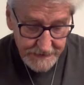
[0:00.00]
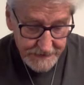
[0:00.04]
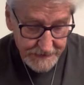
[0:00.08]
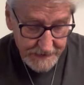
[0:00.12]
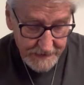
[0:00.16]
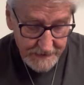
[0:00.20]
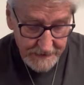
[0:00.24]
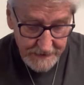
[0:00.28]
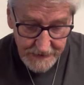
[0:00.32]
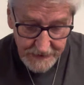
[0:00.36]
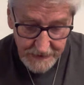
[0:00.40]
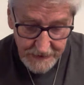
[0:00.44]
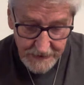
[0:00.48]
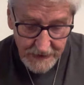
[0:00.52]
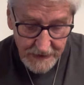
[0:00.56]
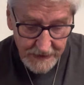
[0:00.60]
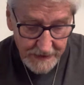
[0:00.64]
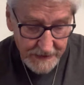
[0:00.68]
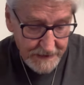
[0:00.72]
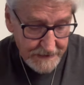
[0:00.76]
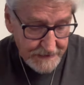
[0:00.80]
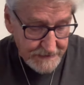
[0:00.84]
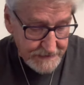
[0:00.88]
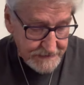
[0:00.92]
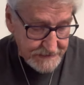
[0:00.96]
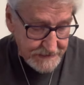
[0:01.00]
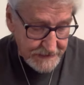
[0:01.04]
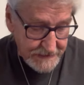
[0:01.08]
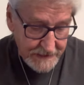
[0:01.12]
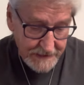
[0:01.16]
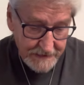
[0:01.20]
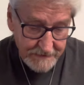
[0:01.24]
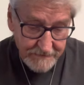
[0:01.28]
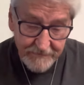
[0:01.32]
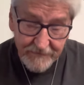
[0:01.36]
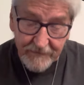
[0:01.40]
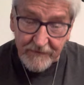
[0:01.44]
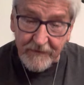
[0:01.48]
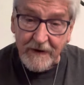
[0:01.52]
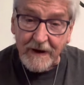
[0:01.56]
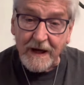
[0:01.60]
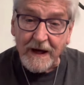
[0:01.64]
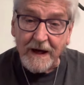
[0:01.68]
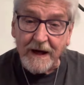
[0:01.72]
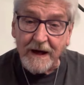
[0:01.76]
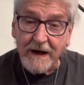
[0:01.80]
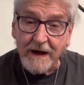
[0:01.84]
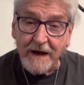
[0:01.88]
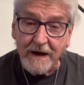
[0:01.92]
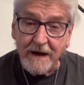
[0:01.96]
the cleansing
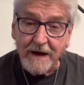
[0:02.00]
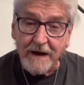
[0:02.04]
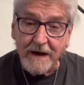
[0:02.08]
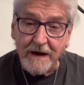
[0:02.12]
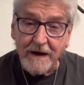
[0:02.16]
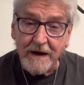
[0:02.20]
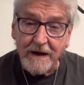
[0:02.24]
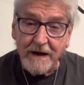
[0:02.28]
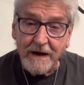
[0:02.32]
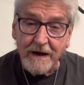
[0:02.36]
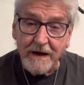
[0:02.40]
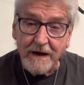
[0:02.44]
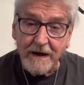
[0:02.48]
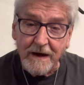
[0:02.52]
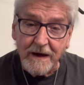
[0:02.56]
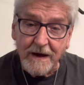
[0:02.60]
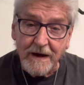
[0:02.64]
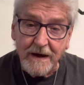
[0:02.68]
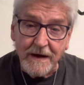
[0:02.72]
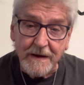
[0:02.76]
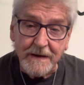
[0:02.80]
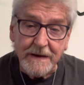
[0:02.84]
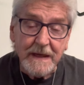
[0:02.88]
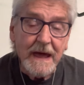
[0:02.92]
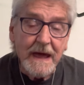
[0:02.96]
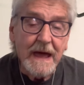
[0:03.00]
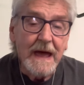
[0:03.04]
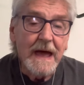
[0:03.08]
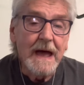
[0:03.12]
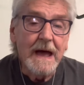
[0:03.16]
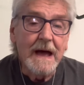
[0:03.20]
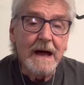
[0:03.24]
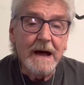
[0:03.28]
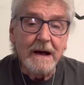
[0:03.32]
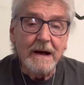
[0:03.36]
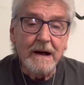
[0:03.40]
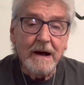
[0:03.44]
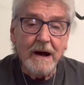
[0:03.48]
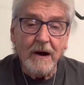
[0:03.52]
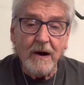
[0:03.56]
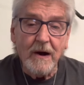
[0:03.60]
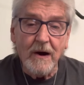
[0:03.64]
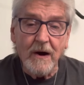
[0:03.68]
flood.